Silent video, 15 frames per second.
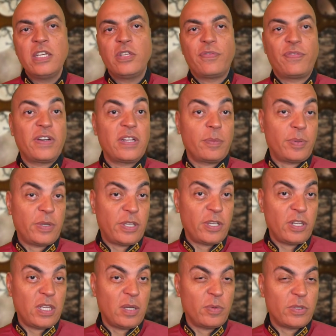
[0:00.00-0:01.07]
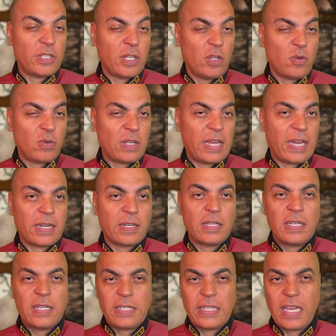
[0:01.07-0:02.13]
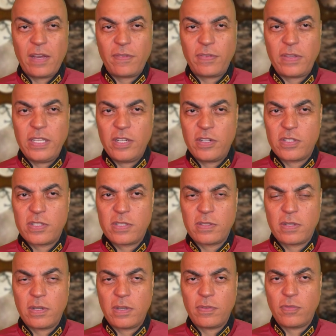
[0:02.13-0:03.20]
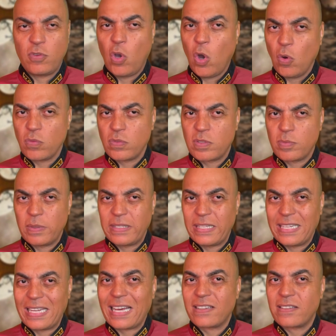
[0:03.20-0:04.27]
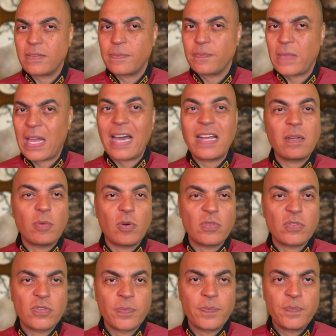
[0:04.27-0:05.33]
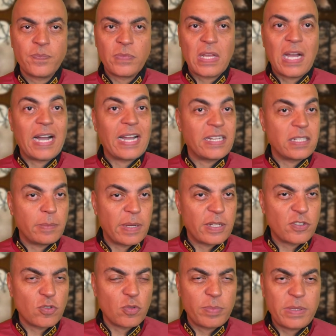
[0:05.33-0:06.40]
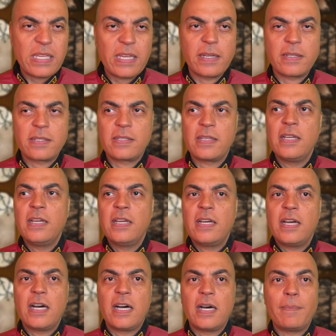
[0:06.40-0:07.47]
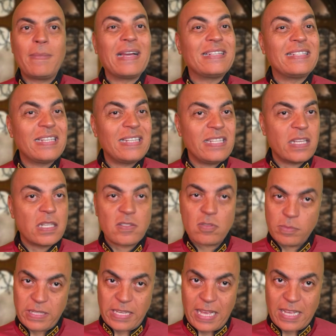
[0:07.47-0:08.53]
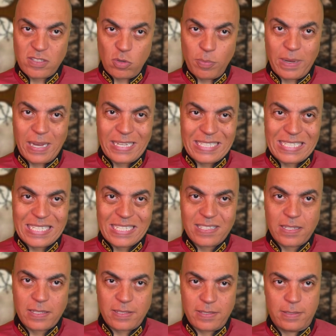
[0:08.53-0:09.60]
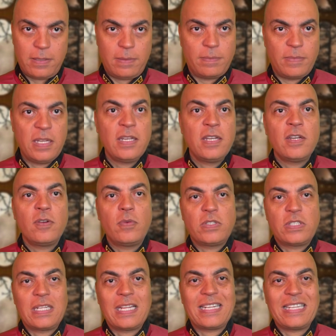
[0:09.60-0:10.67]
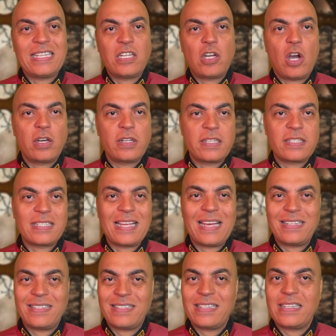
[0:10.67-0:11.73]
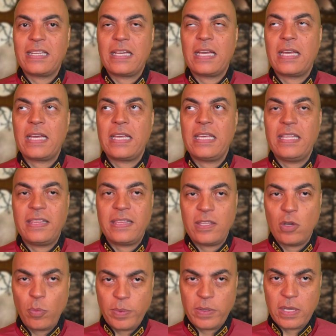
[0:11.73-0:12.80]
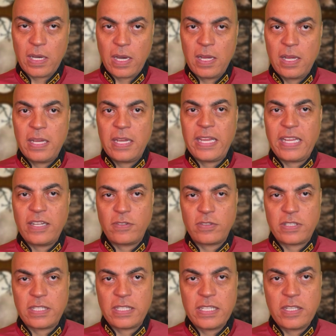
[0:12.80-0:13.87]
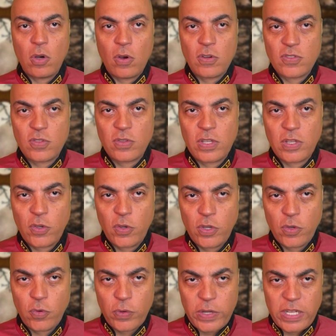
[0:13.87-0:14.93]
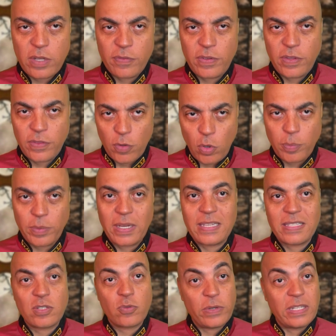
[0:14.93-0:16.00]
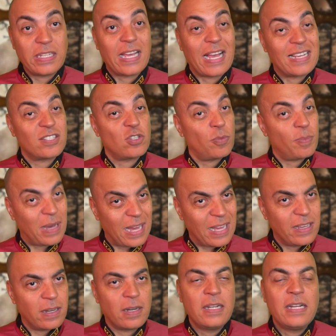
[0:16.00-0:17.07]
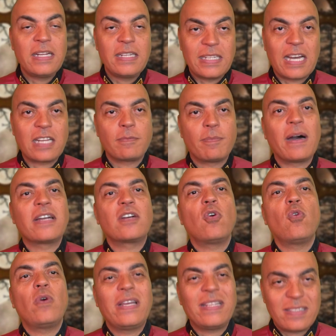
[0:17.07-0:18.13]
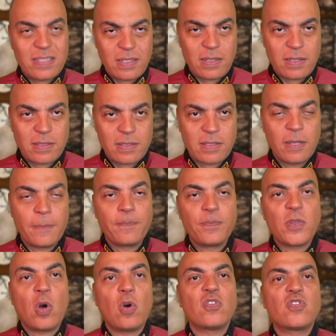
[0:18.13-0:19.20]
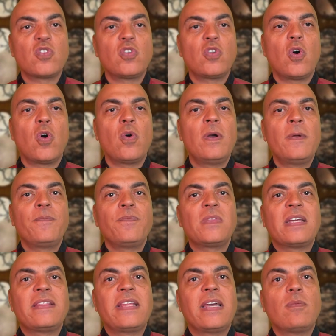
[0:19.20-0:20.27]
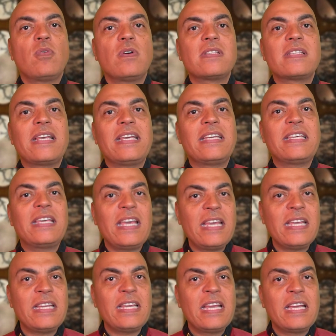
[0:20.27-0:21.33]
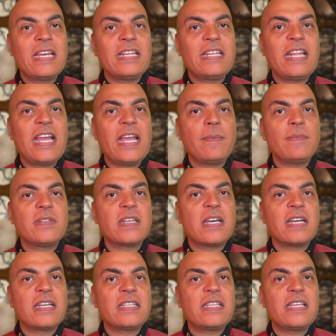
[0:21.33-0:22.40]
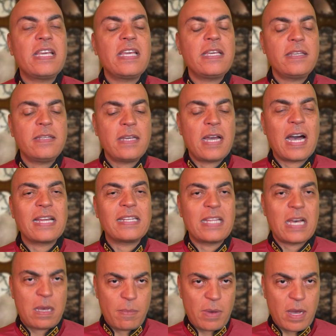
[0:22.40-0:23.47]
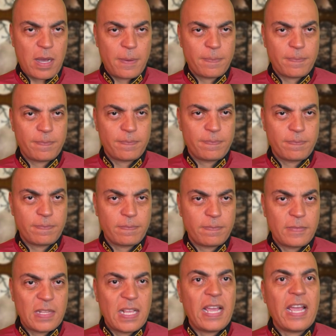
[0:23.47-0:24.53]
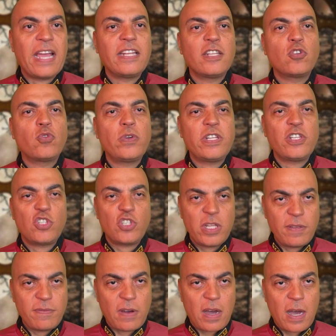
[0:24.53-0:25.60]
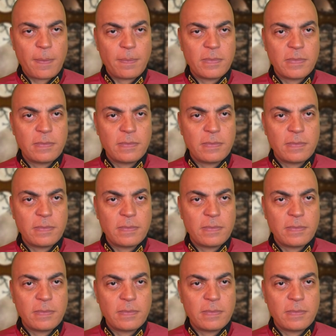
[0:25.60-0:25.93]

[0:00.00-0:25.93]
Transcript: You find it peculiar what they look like. They have ears of goats, but they're not animals. Higher dimensional beings. Mantidians from the Cassiopeian system, which a lot of incarnates landed in Ethiopia. Interestingly, also the Queen of Ethiopia is Queen Cassiopeia, not by coincidence. Also know there was a king named King Adama and Queen Shiva.